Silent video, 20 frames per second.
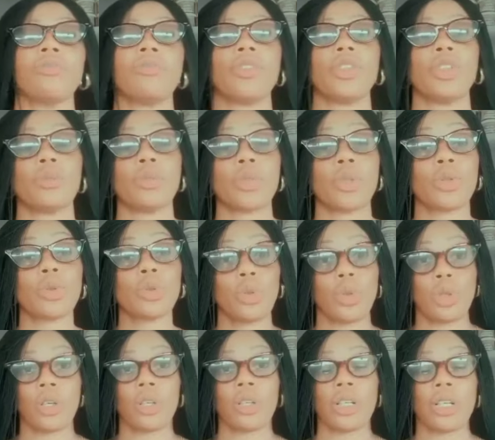to be too
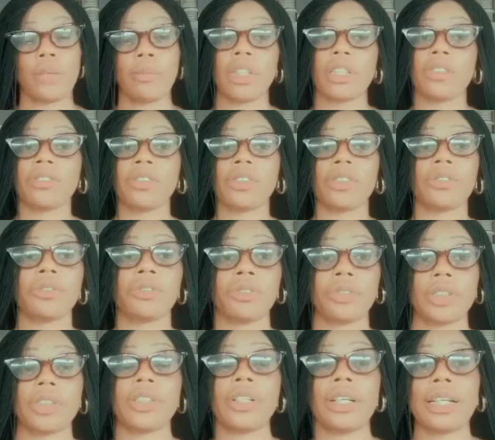long. I believe you
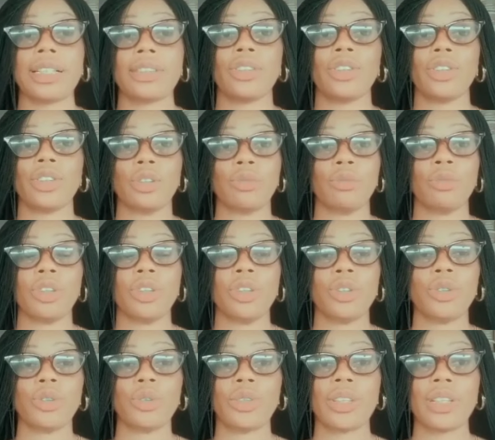really learned something
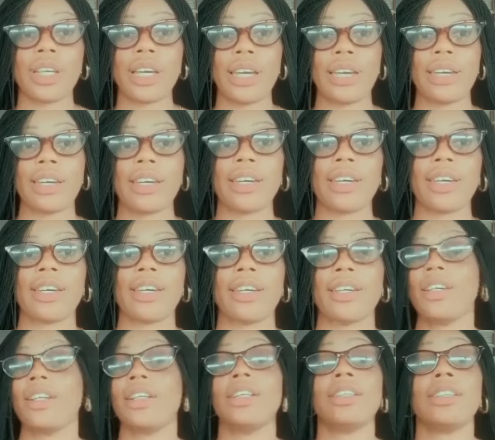today.
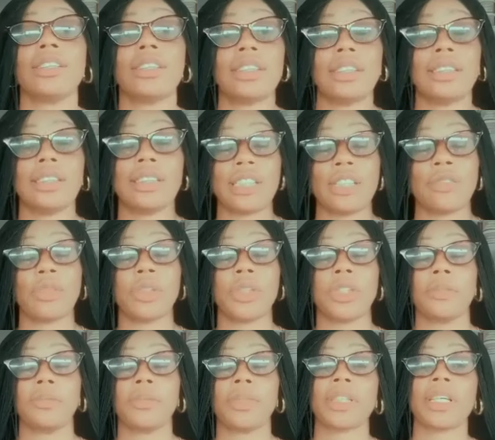These same
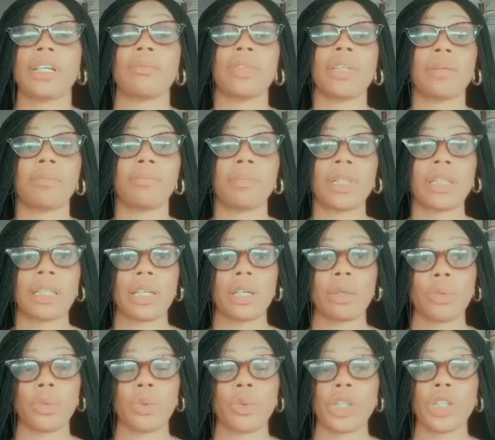tips can be
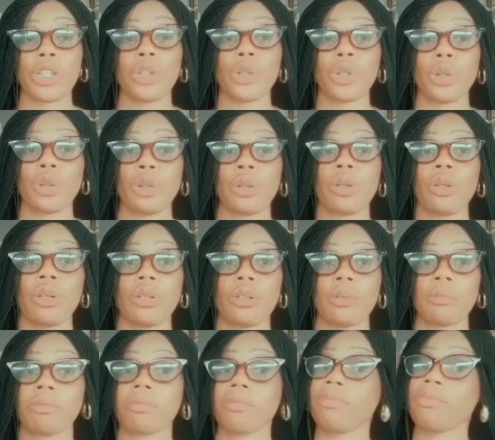applicable in your
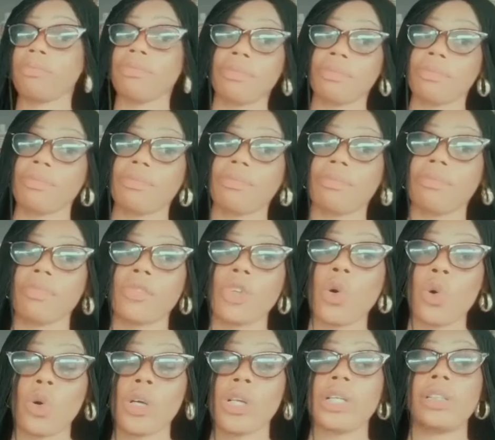
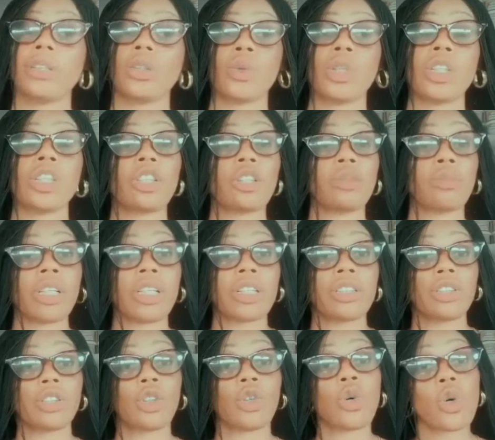oils. When you're
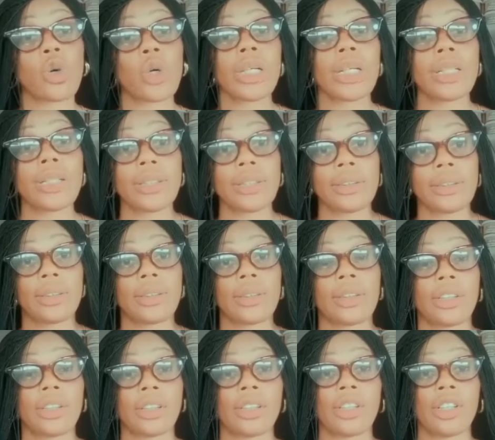making your oils,
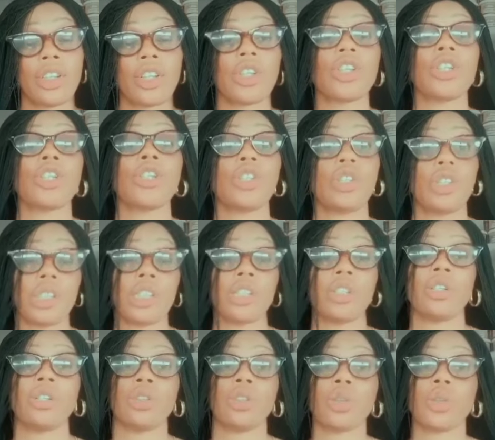you can
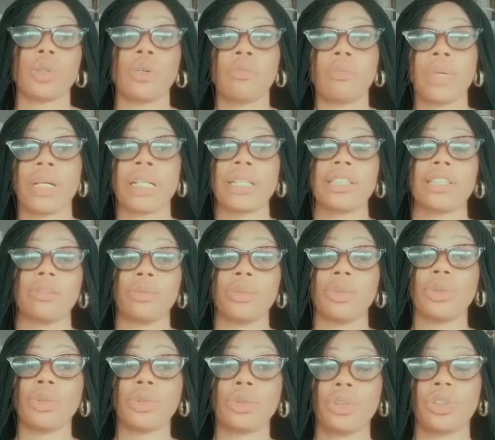also combine them
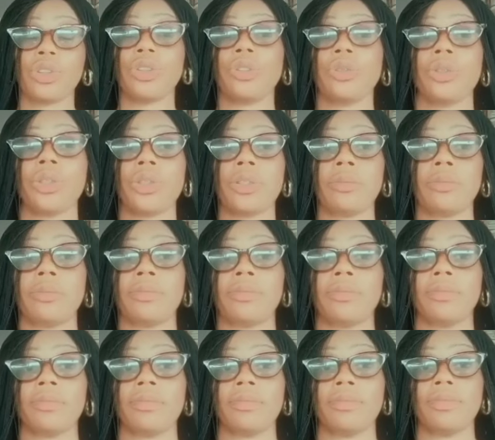with good serum.
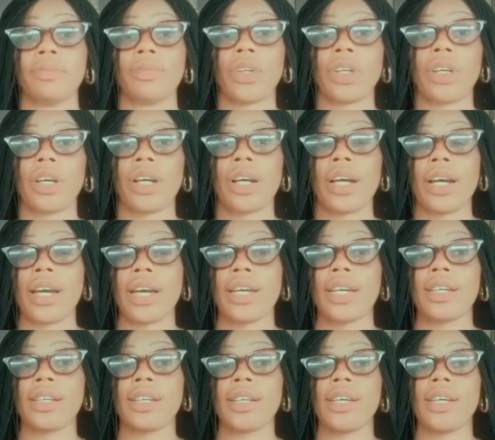Okay,